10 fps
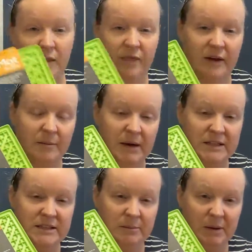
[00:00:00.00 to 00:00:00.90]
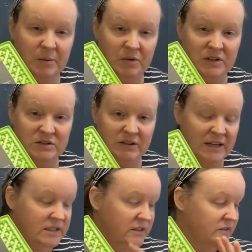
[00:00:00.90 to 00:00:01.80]
That makes it a bit more
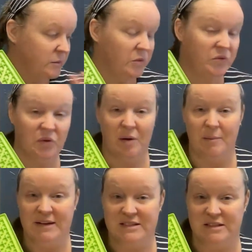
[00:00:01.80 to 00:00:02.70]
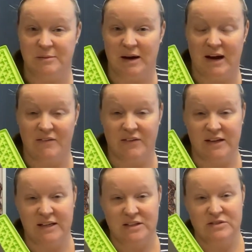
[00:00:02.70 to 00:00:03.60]
interactive. So before I mentioned about having an
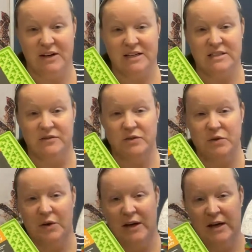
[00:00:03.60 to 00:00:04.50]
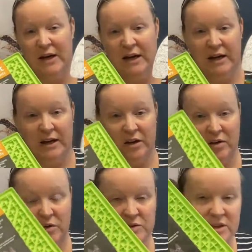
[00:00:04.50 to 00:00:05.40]
interactive toy, you
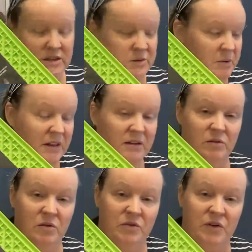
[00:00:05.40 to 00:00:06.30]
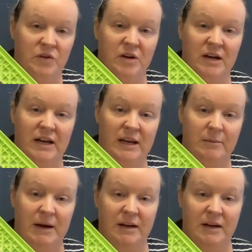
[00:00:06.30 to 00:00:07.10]
can also spread the raw food on a licky mat.